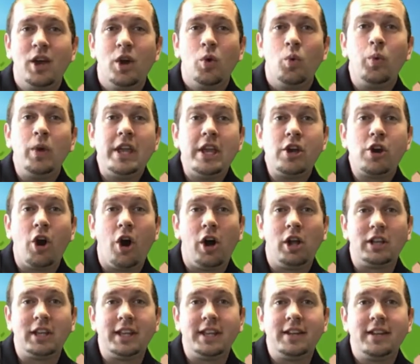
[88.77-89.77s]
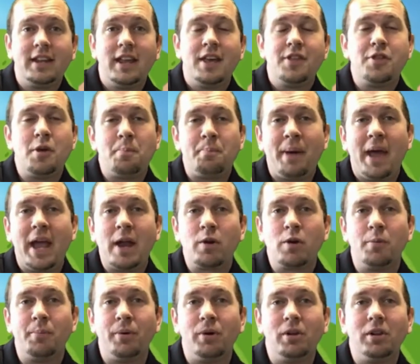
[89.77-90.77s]
We call it the
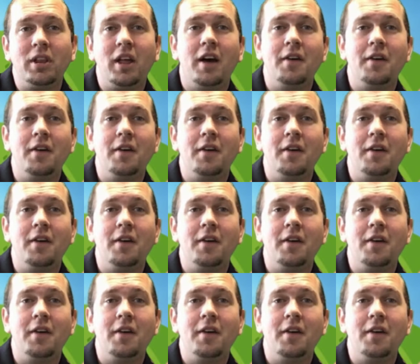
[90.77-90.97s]
parable